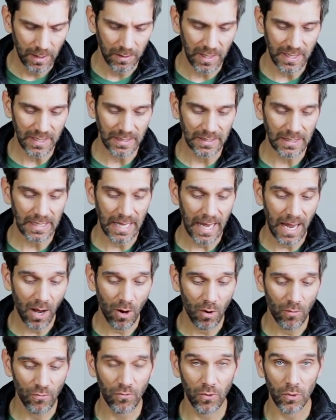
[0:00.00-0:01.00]

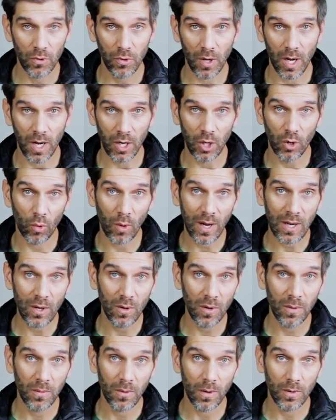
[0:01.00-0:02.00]
allow for a
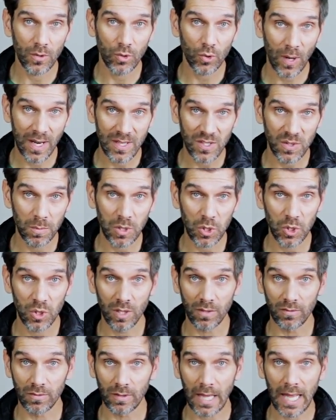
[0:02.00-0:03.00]
greater transmission
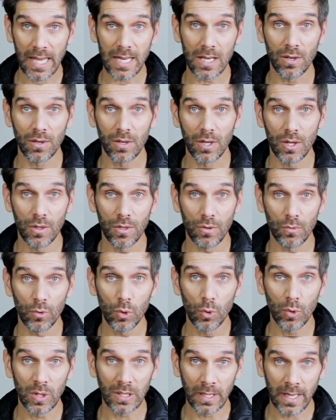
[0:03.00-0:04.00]
of light
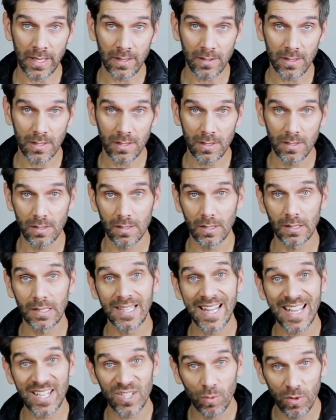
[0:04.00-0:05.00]
through the lenses.
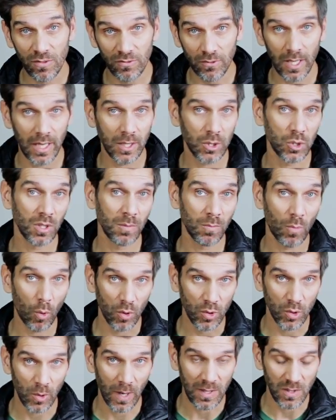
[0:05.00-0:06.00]
Less reflection,
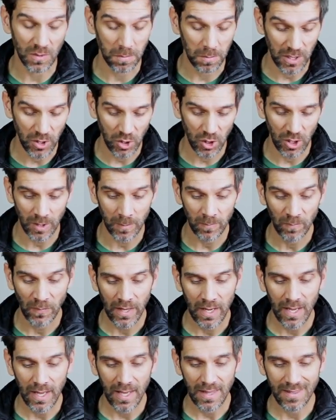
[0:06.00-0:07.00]
more transmission.
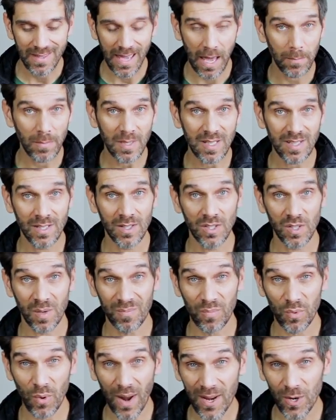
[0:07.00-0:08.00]
That means a
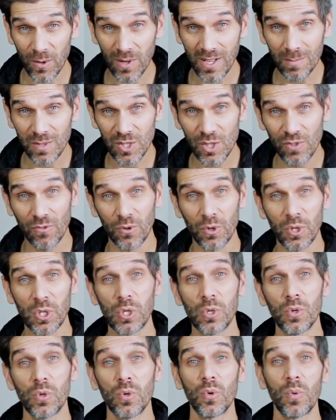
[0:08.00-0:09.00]
brighter image for
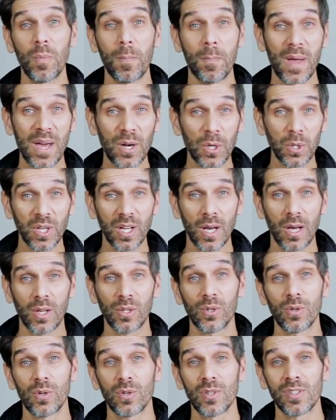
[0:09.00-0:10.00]
you, better
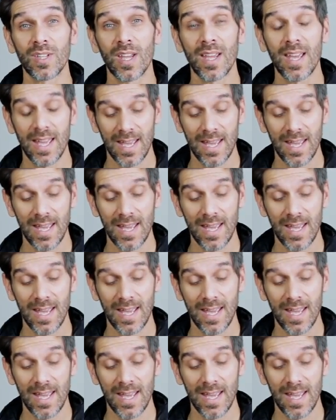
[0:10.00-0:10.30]
colors.